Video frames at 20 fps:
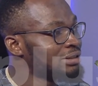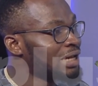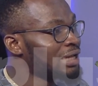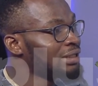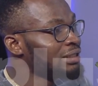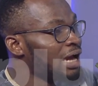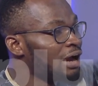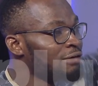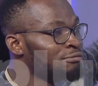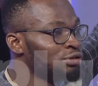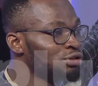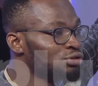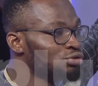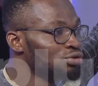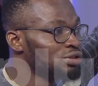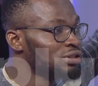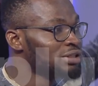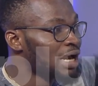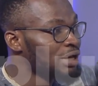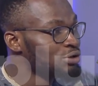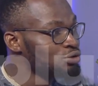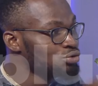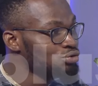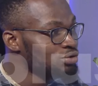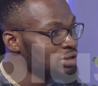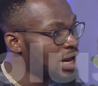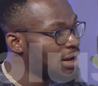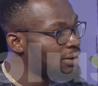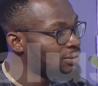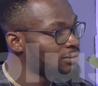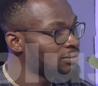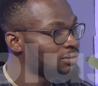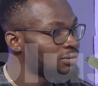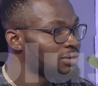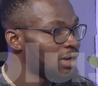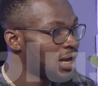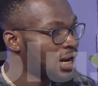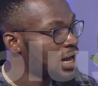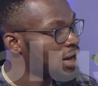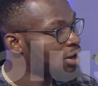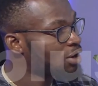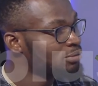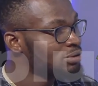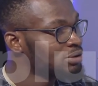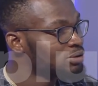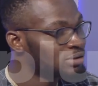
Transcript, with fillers: that they have been doing that you now are now coming